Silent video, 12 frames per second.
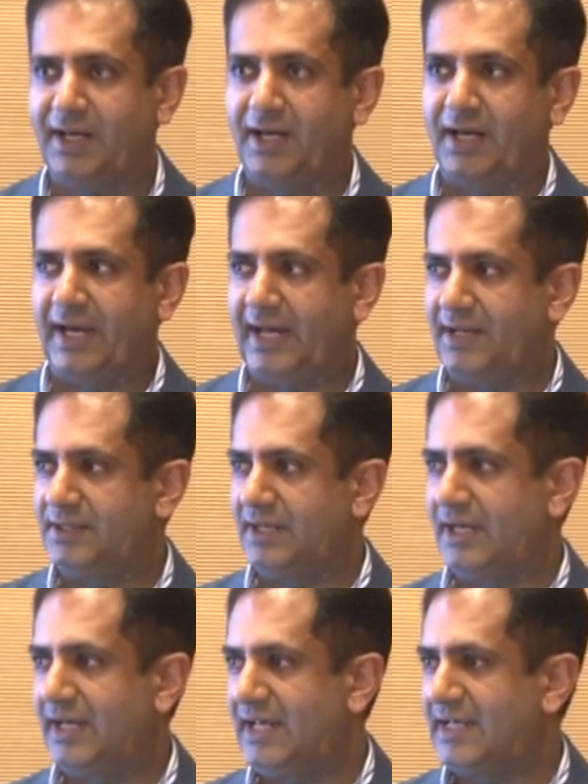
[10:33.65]

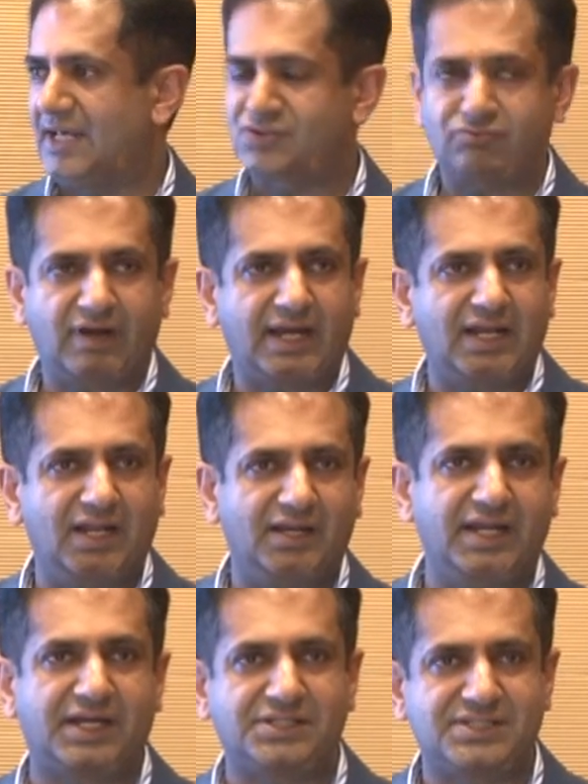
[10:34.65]
And he gets regular
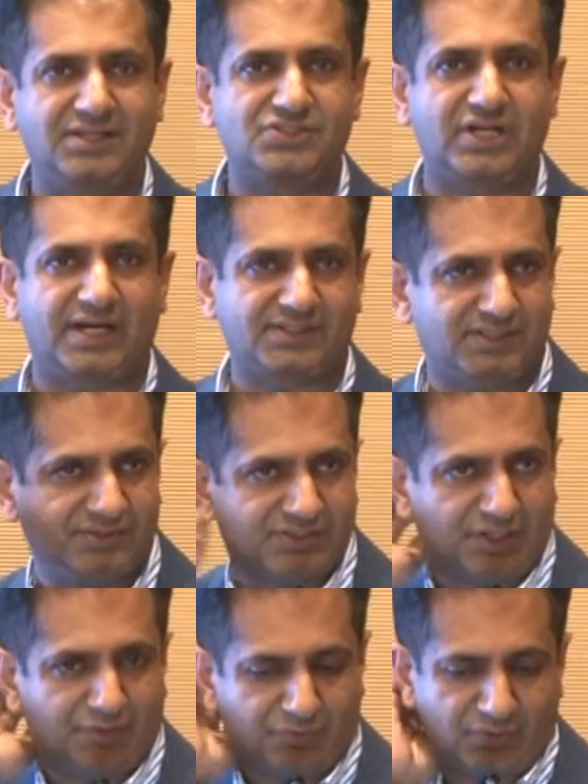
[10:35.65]
nicotine checks and
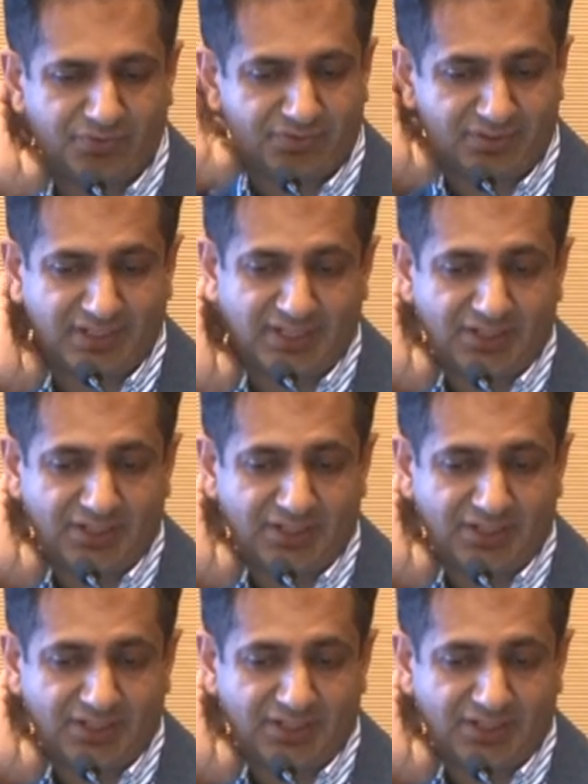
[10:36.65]
so forth.